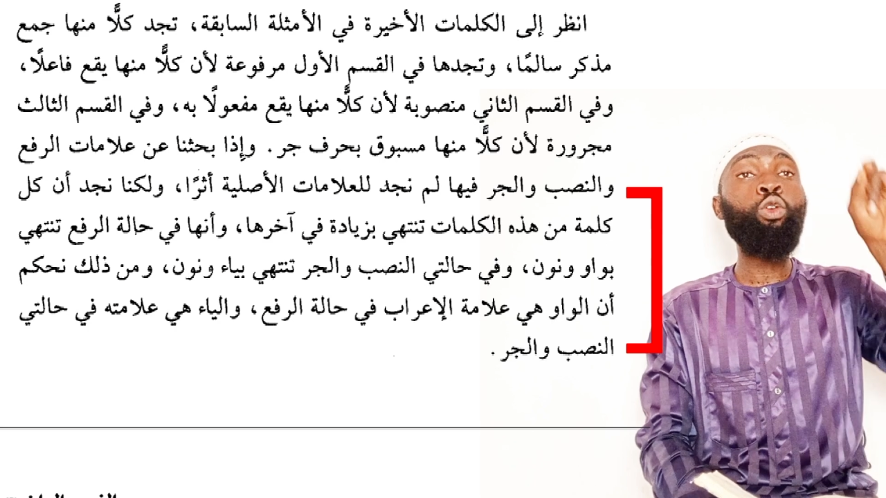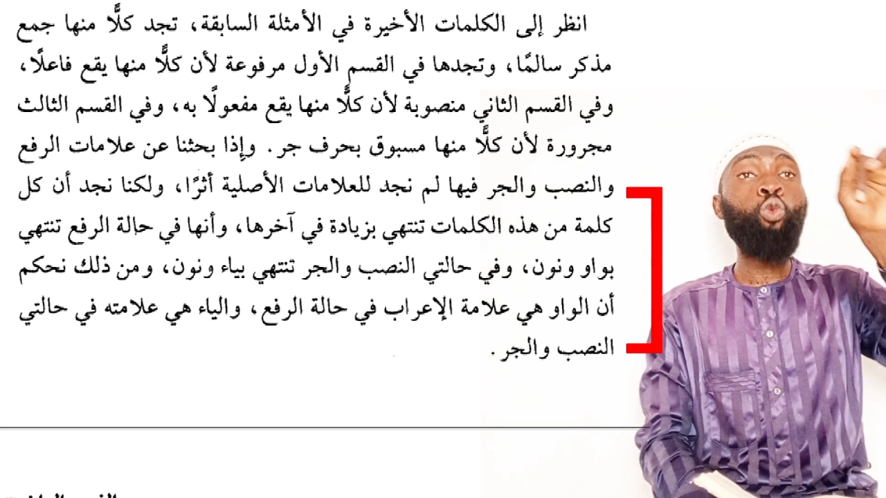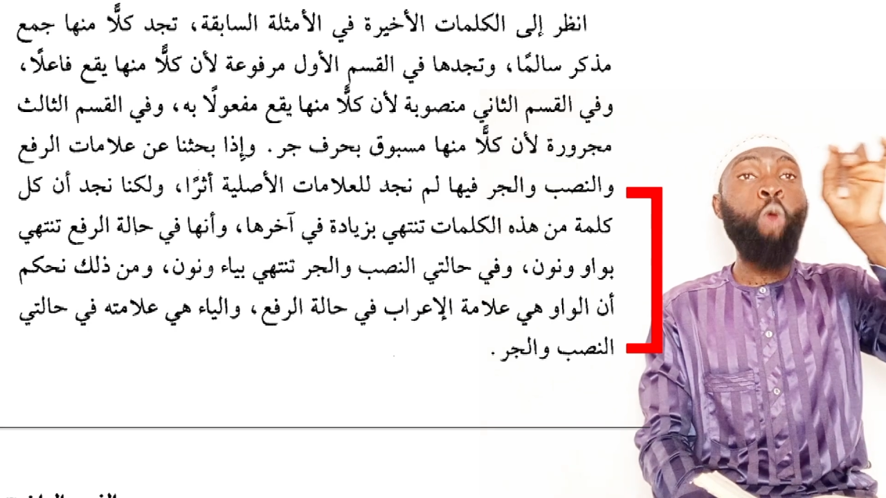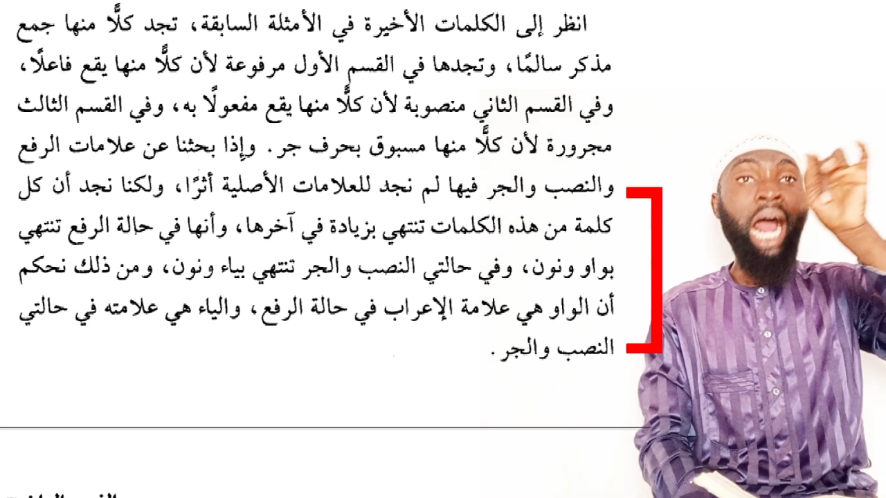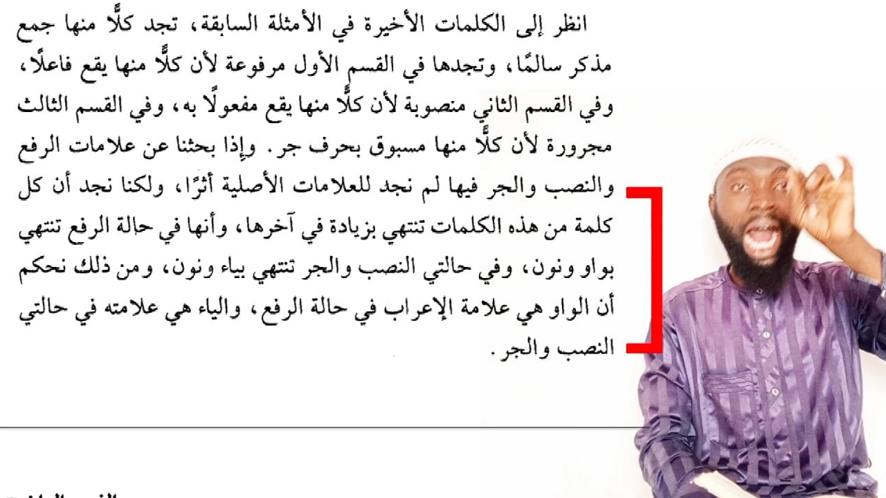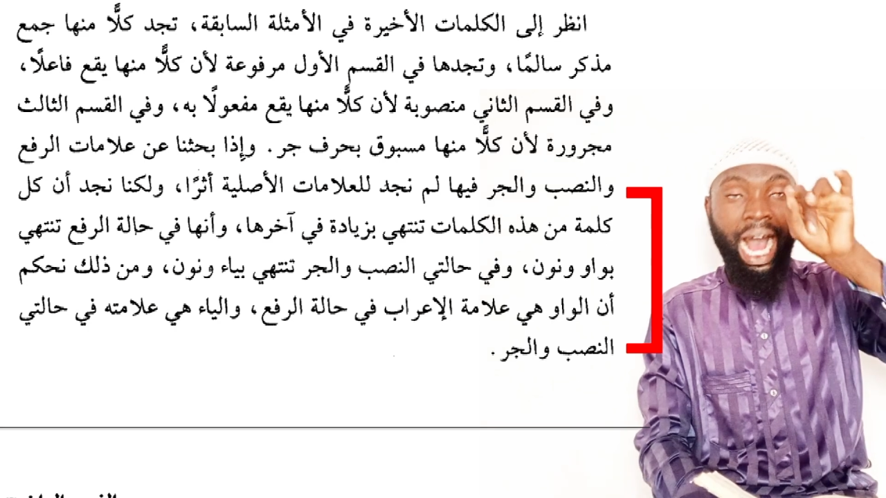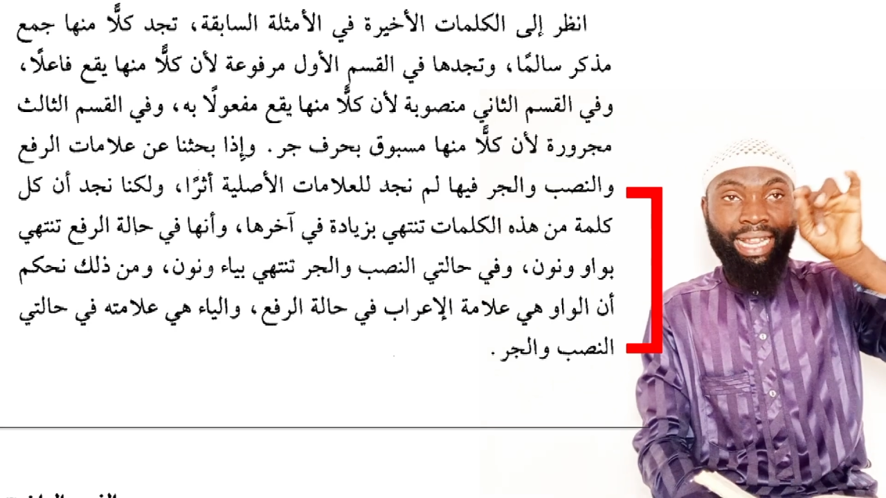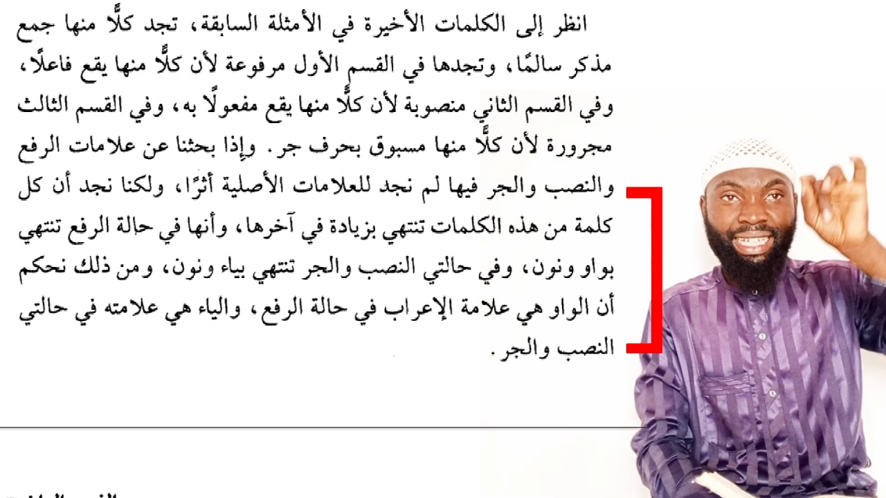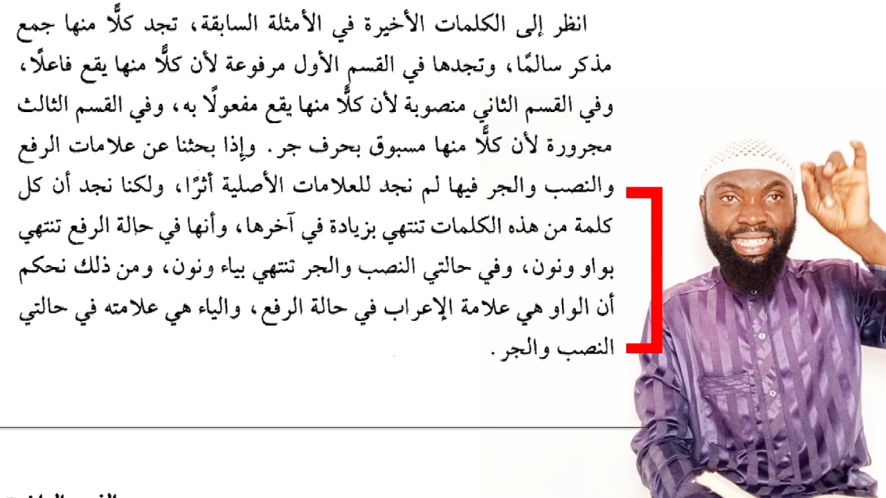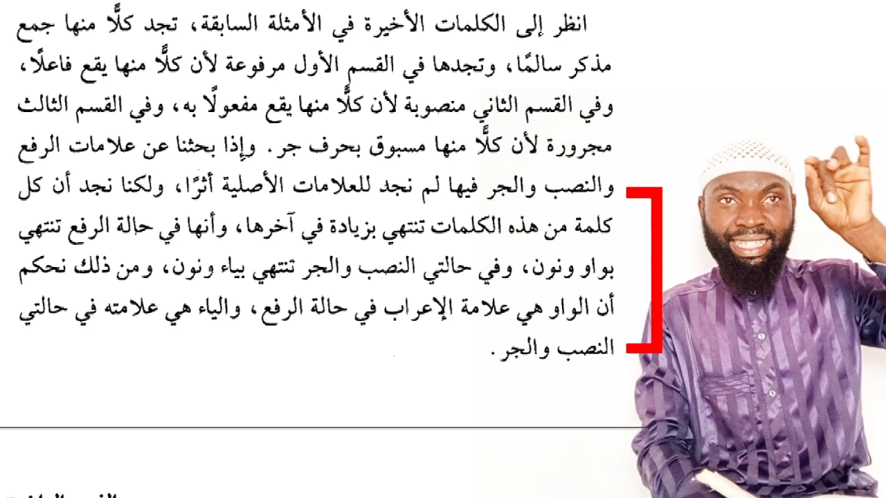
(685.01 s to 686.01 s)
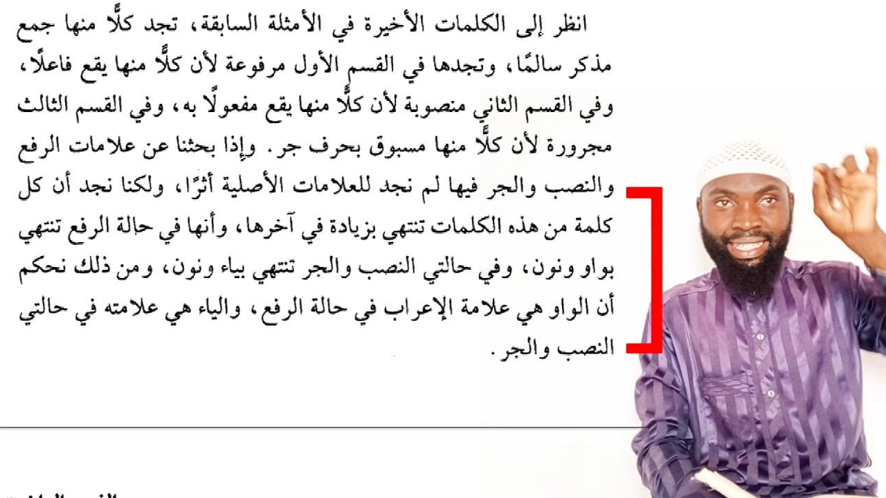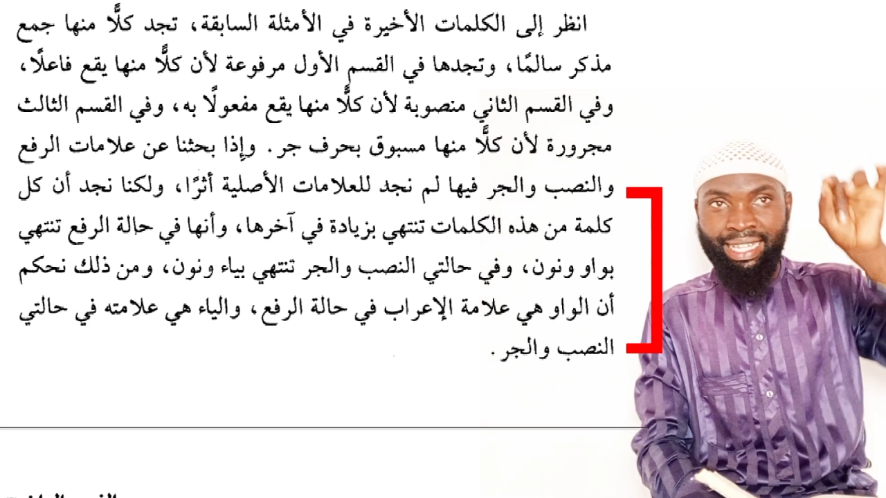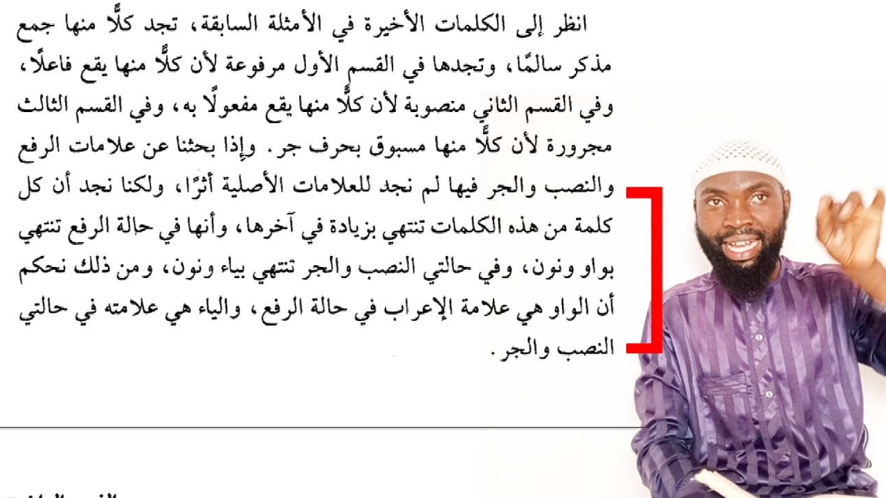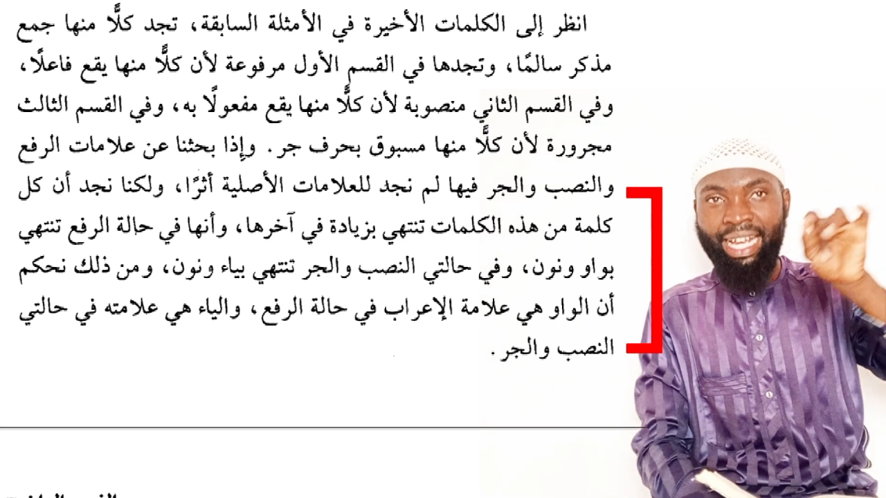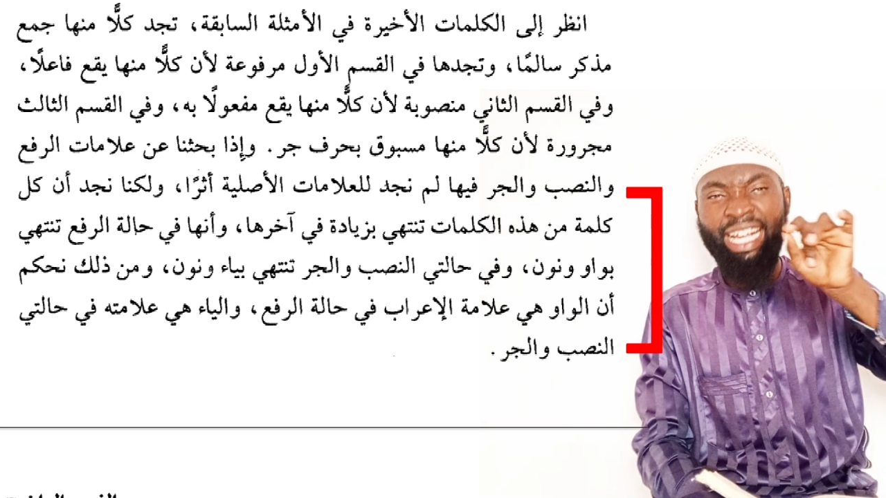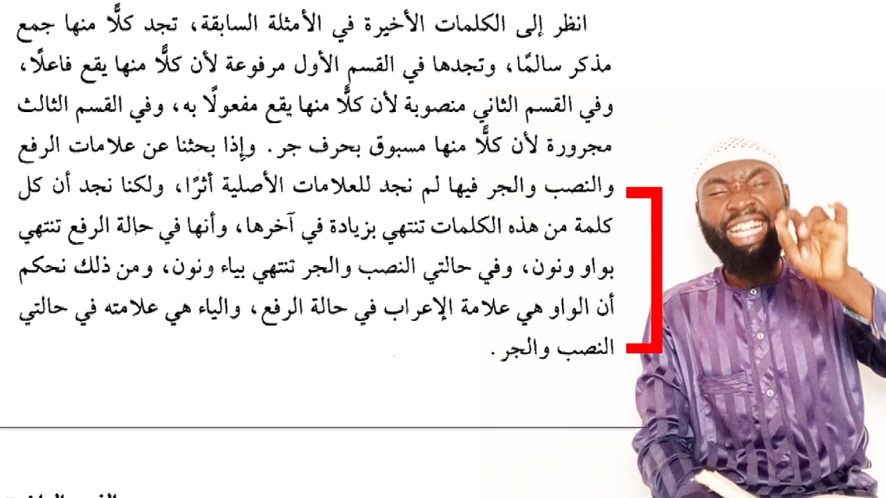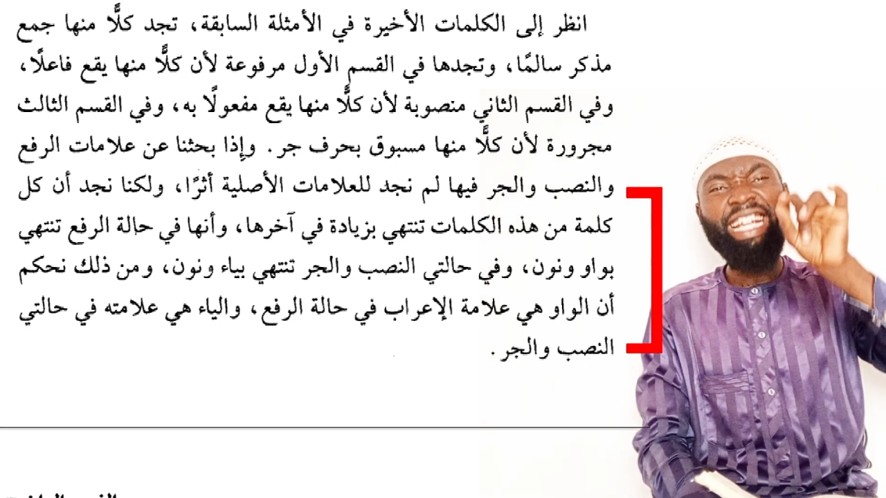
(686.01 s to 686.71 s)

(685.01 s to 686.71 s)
word that is there,